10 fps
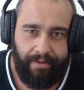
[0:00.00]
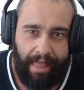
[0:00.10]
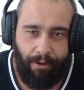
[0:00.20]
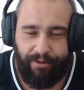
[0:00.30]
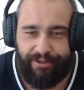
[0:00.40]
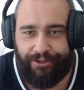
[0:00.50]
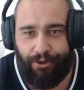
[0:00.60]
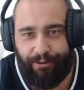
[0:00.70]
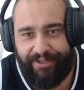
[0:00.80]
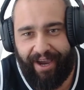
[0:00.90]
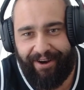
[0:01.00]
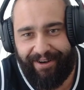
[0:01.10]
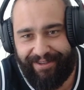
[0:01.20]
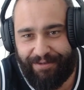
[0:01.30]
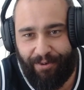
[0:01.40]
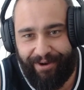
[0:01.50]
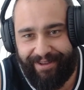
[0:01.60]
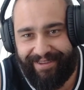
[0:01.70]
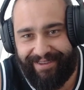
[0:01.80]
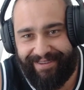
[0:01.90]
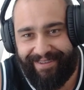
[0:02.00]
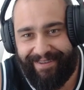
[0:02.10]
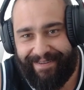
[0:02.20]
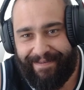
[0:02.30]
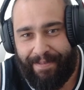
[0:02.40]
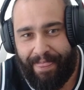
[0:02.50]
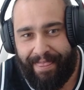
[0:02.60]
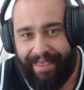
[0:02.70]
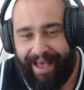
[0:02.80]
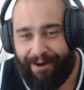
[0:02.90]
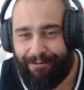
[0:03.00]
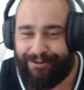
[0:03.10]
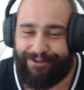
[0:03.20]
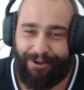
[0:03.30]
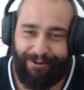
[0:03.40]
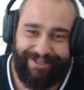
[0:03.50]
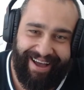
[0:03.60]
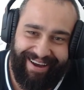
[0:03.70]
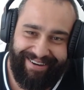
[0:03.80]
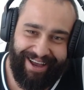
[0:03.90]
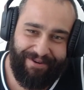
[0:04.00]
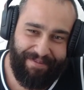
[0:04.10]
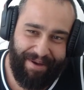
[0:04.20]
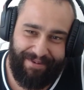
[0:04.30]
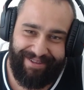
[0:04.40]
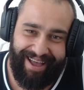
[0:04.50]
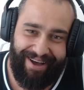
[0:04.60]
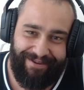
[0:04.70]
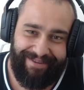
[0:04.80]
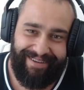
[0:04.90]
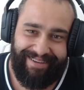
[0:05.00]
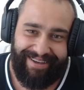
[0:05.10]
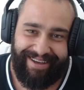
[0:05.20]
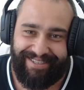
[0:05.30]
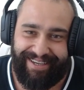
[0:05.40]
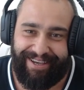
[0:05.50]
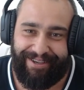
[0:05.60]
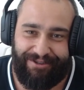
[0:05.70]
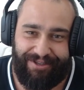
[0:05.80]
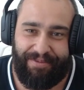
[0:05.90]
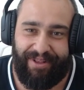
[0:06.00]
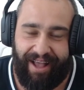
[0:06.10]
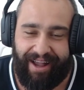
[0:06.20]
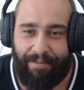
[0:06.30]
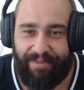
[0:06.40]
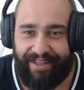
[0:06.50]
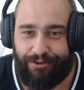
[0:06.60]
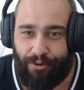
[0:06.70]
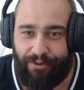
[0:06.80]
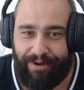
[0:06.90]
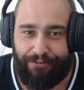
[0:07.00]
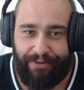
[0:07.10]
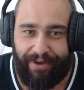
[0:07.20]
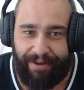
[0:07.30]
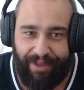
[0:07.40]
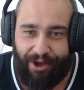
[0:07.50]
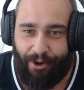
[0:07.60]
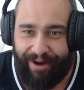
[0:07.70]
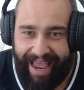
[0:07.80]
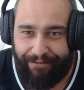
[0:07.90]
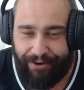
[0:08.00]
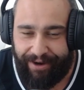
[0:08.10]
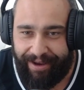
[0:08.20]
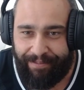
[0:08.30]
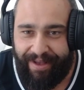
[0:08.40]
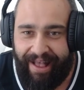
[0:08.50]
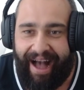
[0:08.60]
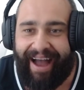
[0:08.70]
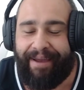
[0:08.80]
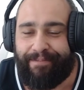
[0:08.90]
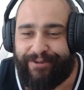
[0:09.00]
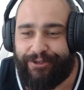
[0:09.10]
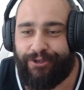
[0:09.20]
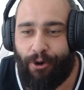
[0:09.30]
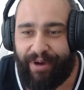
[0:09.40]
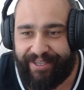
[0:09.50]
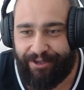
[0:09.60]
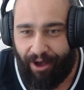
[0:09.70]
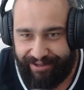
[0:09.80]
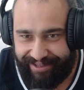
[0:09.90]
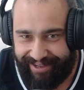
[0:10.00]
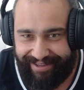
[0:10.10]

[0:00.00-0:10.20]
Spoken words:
I was so tired at this point. I was so tired. I remember now. Because you can see me, like, I'm not throwing a fit. I'm not going after him. I am so exhausted.